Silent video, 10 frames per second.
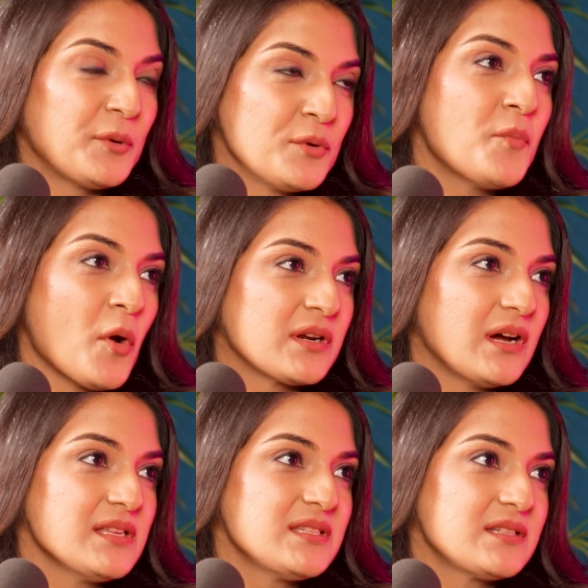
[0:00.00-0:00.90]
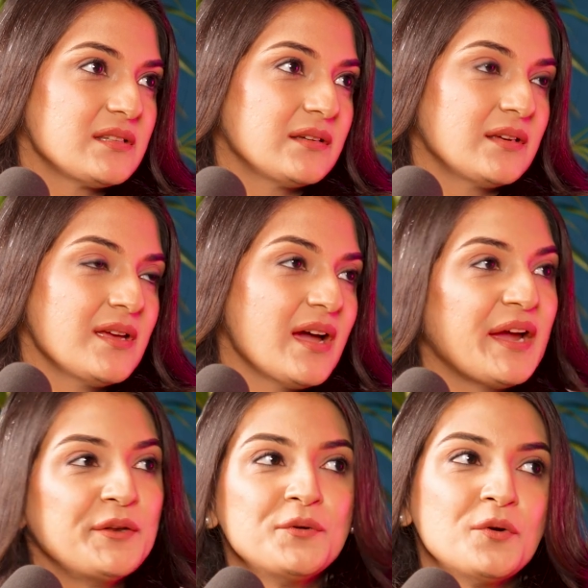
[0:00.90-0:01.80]
my own podcast,
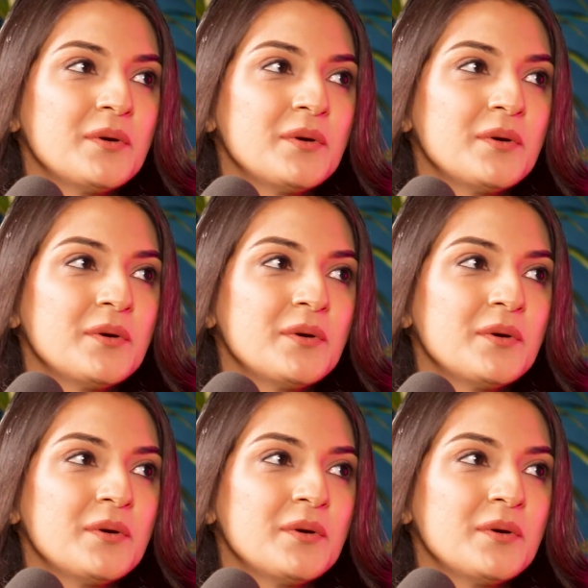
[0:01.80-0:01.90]
I knew